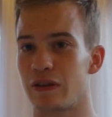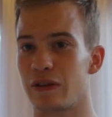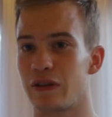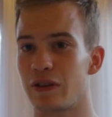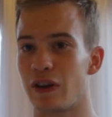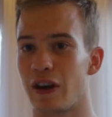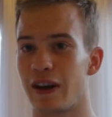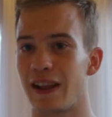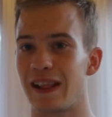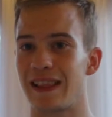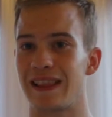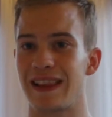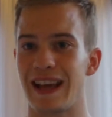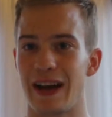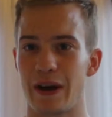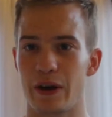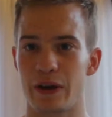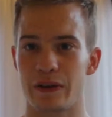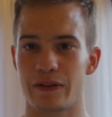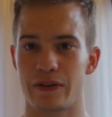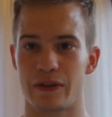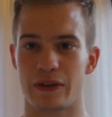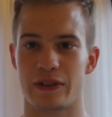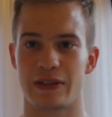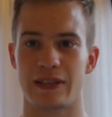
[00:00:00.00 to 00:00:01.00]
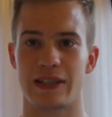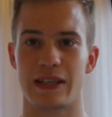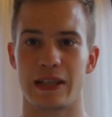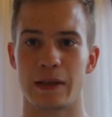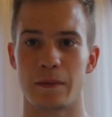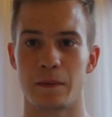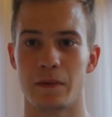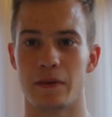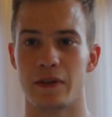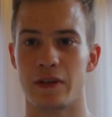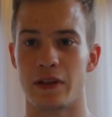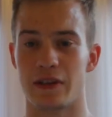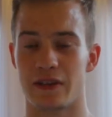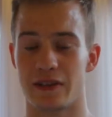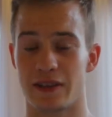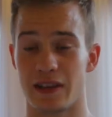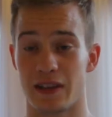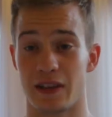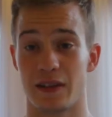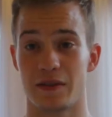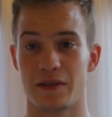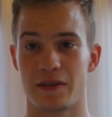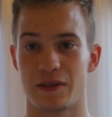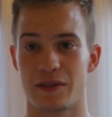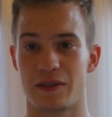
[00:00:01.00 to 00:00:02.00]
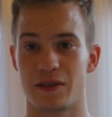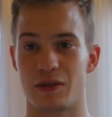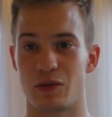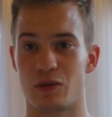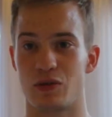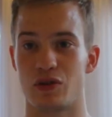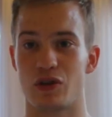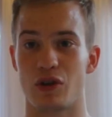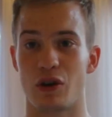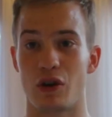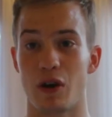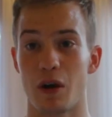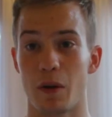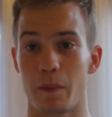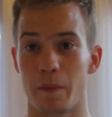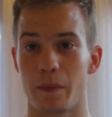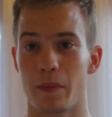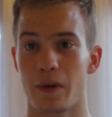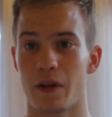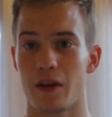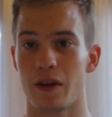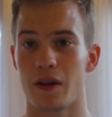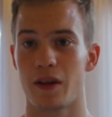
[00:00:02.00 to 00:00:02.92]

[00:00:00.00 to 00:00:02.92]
not allowing themselves to show up.